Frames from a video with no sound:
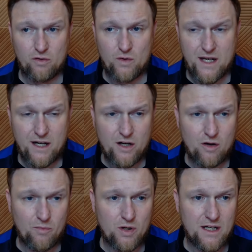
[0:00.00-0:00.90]
You create a
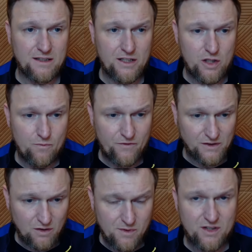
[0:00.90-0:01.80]
notebook and then you
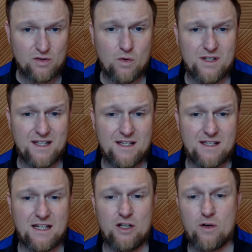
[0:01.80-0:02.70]
fill it with
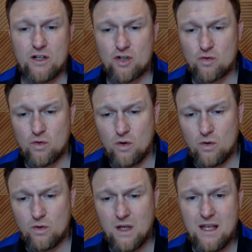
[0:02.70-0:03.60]
sources and you
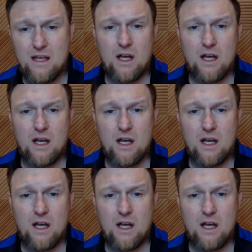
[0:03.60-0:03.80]
control